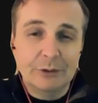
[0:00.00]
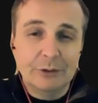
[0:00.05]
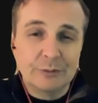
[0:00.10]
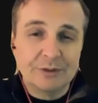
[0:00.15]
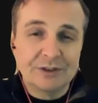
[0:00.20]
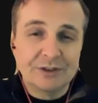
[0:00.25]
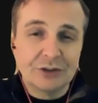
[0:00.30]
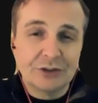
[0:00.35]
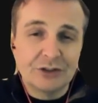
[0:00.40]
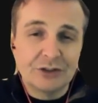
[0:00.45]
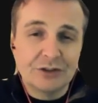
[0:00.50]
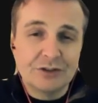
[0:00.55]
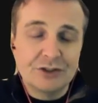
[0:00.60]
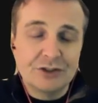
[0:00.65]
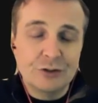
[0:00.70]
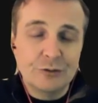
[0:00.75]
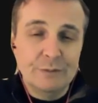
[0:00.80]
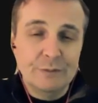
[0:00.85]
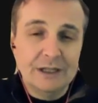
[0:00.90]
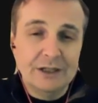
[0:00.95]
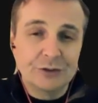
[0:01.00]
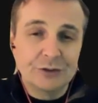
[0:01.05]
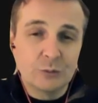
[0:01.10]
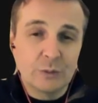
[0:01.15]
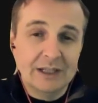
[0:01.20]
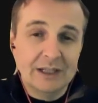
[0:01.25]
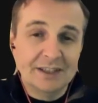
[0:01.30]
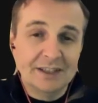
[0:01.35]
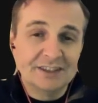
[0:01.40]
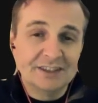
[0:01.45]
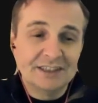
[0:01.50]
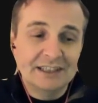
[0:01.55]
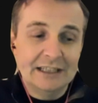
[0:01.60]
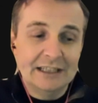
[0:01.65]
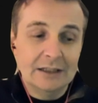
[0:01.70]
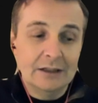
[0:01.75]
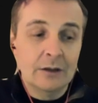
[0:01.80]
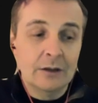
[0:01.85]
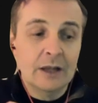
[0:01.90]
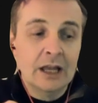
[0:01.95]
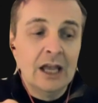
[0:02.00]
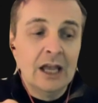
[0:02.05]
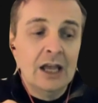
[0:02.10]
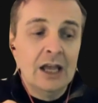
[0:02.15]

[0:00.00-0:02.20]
numbers at 302 meters when it's still,